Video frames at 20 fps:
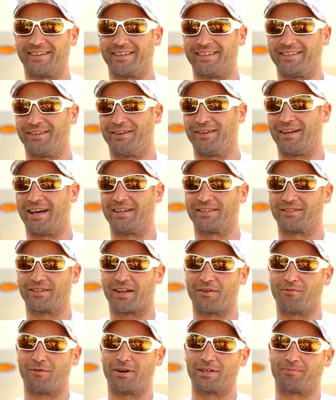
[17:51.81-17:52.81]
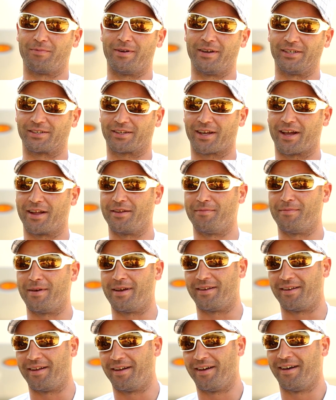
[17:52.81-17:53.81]
he told us, I was very scared,
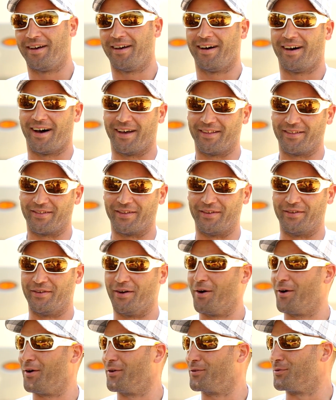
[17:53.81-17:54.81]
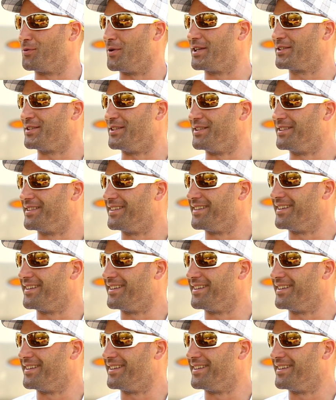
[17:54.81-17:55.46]
man. I didn't know how to exit.